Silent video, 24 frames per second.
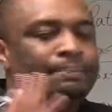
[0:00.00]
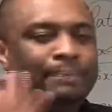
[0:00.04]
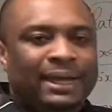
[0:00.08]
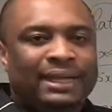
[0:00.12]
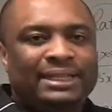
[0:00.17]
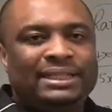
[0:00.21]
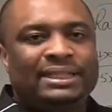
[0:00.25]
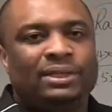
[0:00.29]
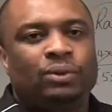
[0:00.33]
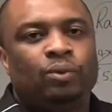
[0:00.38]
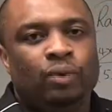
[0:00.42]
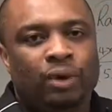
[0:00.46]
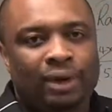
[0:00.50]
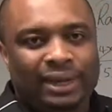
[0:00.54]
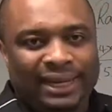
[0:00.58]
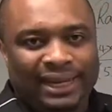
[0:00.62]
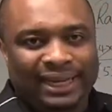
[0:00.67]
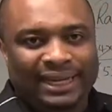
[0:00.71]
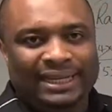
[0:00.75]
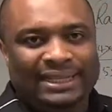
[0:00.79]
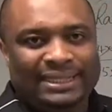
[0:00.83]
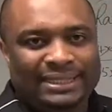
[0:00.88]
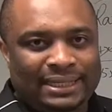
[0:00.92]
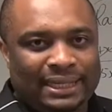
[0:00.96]
makes the work
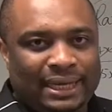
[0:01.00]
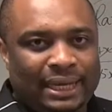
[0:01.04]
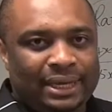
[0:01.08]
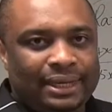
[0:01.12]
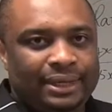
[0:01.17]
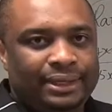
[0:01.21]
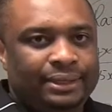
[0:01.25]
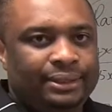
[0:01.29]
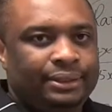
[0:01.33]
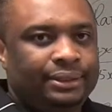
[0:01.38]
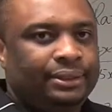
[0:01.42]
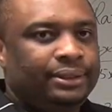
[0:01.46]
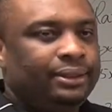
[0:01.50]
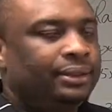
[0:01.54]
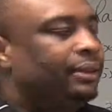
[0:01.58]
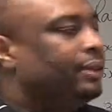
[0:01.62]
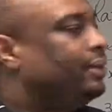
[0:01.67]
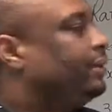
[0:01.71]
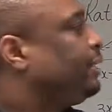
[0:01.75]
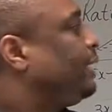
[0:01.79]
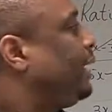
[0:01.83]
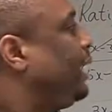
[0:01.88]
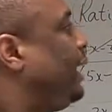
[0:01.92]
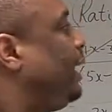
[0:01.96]
easier.
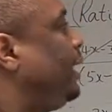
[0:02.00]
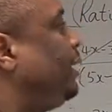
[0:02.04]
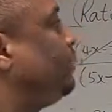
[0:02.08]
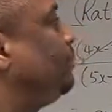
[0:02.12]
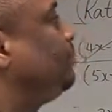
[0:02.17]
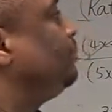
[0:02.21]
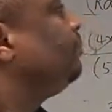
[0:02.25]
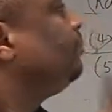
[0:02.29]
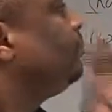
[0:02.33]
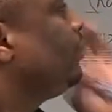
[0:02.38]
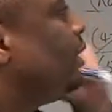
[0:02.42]
Okay,